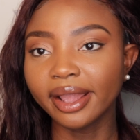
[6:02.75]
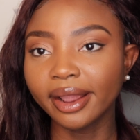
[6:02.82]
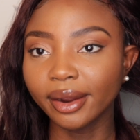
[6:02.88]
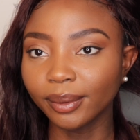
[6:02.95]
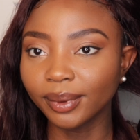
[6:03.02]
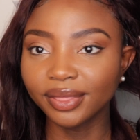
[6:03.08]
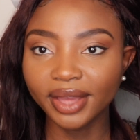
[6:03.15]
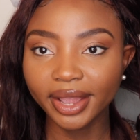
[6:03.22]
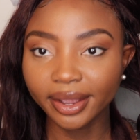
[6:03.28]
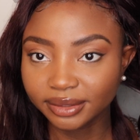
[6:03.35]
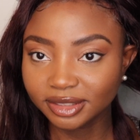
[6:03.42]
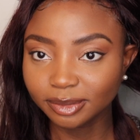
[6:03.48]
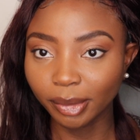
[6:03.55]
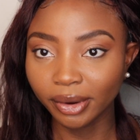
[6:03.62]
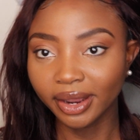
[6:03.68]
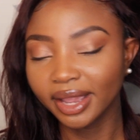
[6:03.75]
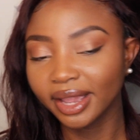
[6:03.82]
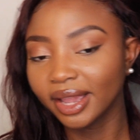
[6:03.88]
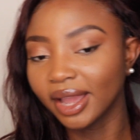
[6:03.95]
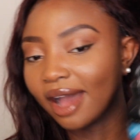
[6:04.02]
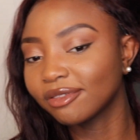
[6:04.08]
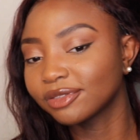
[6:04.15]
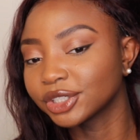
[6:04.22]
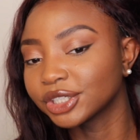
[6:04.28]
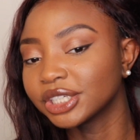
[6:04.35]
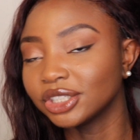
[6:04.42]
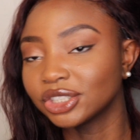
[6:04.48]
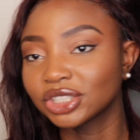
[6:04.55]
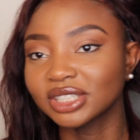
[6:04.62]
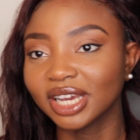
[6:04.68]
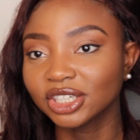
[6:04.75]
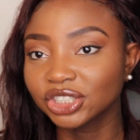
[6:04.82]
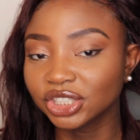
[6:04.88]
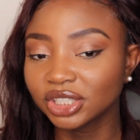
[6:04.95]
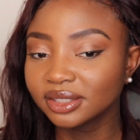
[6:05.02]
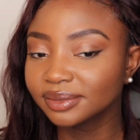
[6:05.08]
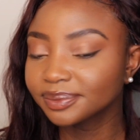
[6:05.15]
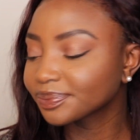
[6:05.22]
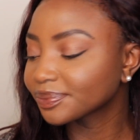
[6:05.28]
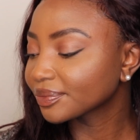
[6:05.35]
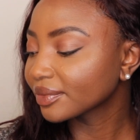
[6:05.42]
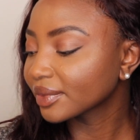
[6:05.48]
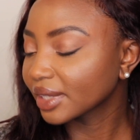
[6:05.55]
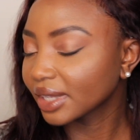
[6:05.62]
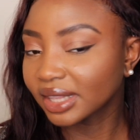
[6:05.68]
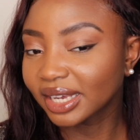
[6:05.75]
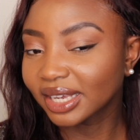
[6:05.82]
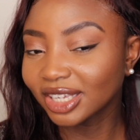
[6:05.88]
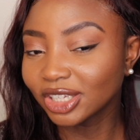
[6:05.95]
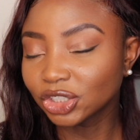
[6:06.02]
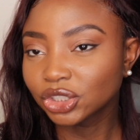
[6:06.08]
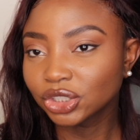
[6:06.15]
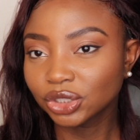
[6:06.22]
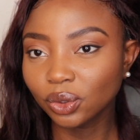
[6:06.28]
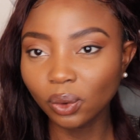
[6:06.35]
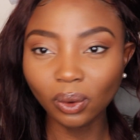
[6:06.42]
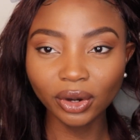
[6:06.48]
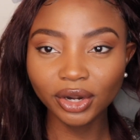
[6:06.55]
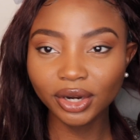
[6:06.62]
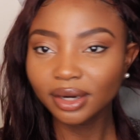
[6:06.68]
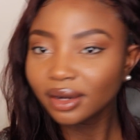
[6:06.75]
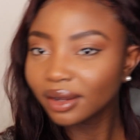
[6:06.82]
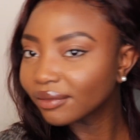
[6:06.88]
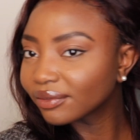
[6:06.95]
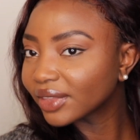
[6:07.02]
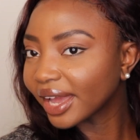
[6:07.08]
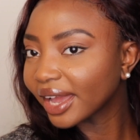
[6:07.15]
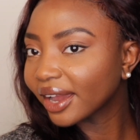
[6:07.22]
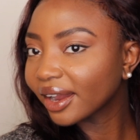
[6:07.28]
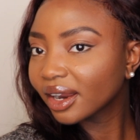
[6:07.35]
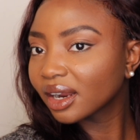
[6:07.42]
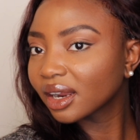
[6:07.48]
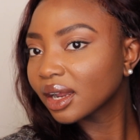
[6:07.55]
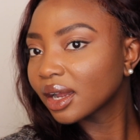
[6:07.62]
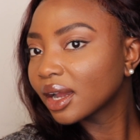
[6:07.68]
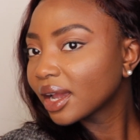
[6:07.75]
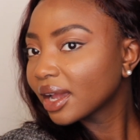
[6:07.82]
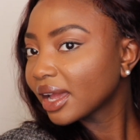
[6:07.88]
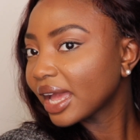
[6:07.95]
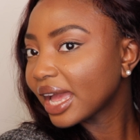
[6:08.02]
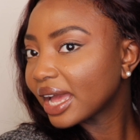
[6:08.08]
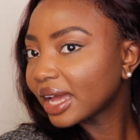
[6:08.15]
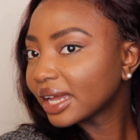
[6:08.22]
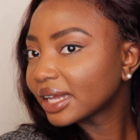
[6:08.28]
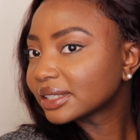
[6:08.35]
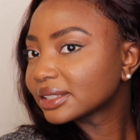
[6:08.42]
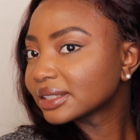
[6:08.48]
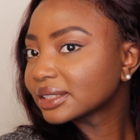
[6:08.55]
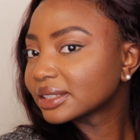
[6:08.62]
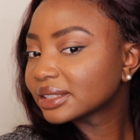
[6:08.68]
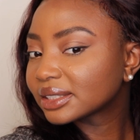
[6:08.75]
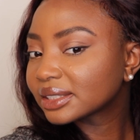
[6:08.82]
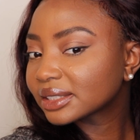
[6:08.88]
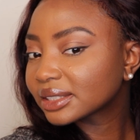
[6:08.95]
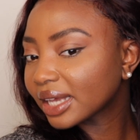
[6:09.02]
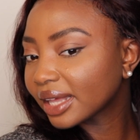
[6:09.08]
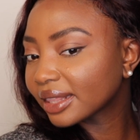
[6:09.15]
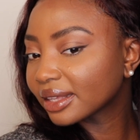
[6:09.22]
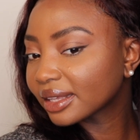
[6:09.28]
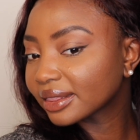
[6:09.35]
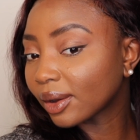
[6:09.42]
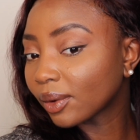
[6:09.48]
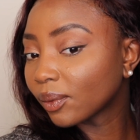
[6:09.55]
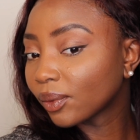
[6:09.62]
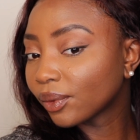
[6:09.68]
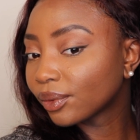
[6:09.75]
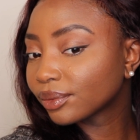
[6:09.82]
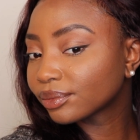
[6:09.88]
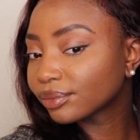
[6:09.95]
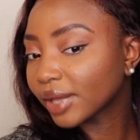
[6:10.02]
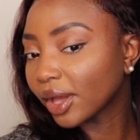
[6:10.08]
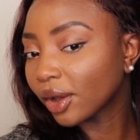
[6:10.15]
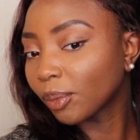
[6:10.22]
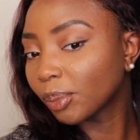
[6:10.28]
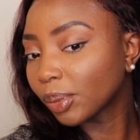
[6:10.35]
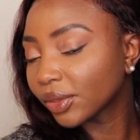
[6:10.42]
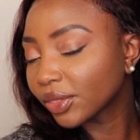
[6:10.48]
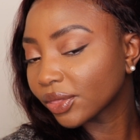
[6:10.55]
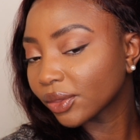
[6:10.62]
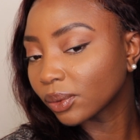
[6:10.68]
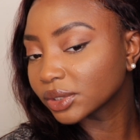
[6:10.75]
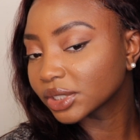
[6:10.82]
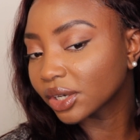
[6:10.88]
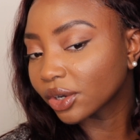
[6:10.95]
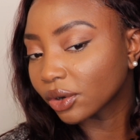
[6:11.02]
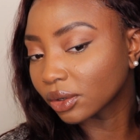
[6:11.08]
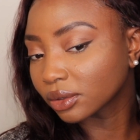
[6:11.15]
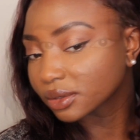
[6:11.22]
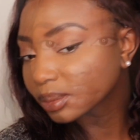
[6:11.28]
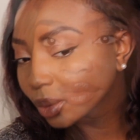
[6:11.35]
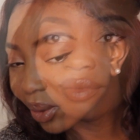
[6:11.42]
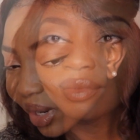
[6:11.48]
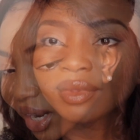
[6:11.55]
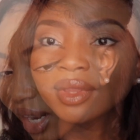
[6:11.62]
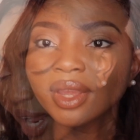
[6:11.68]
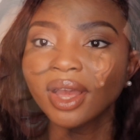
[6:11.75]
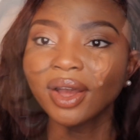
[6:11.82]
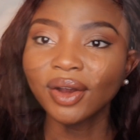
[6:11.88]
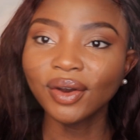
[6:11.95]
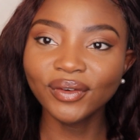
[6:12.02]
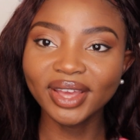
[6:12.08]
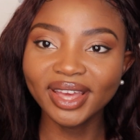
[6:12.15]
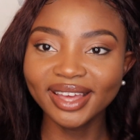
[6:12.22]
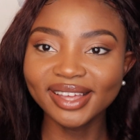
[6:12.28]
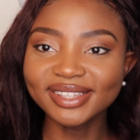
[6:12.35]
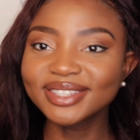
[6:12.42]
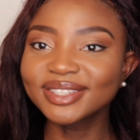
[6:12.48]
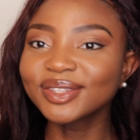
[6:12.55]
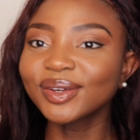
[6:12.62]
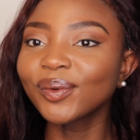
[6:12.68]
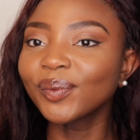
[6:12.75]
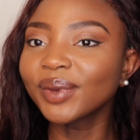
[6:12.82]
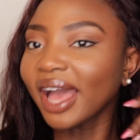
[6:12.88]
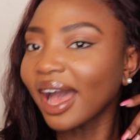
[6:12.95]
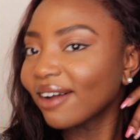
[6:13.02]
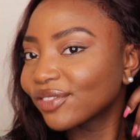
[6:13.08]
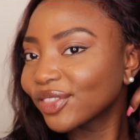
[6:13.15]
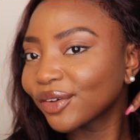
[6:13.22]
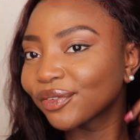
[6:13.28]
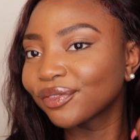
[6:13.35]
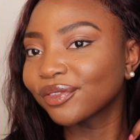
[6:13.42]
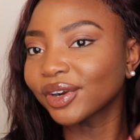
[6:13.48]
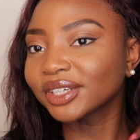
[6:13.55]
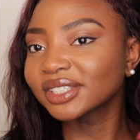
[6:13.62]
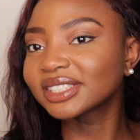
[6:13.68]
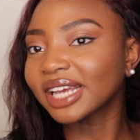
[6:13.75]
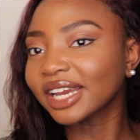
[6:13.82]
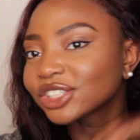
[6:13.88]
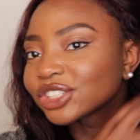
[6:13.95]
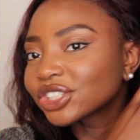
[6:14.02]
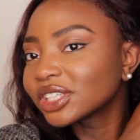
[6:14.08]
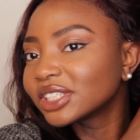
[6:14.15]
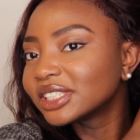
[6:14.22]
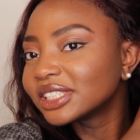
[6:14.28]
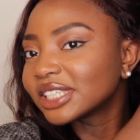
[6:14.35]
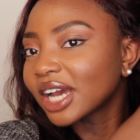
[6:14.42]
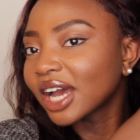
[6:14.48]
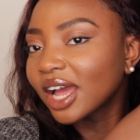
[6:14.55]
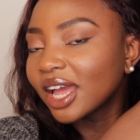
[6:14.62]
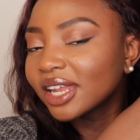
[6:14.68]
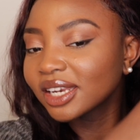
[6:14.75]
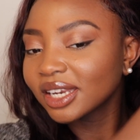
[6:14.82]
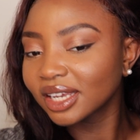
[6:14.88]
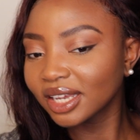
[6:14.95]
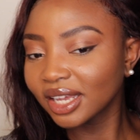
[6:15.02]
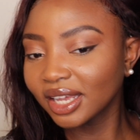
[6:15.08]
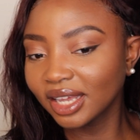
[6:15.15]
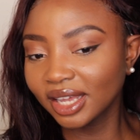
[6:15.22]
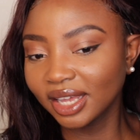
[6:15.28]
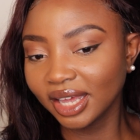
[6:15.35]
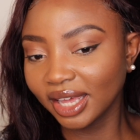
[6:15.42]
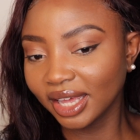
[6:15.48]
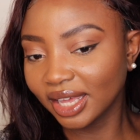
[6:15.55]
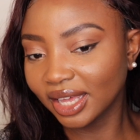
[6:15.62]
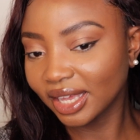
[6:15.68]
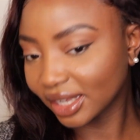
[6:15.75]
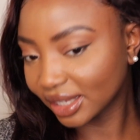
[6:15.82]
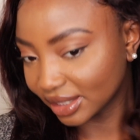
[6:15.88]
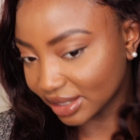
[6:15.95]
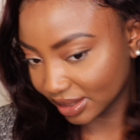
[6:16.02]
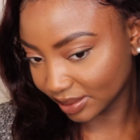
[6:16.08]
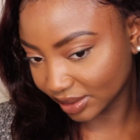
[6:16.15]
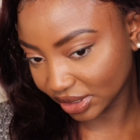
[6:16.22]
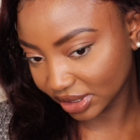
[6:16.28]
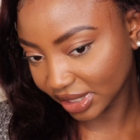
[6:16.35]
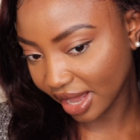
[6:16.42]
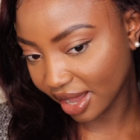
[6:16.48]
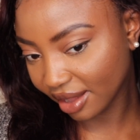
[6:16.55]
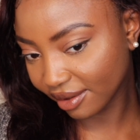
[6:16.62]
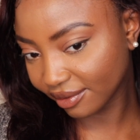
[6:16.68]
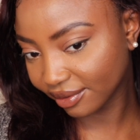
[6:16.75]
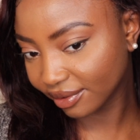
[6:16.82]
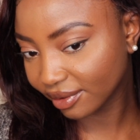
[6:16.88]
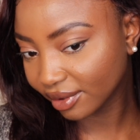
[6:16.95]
hair with hairspray after each section, like each quarter of the hair, and I think that will help with holding curls more. Okay, so we have the first section done, and just have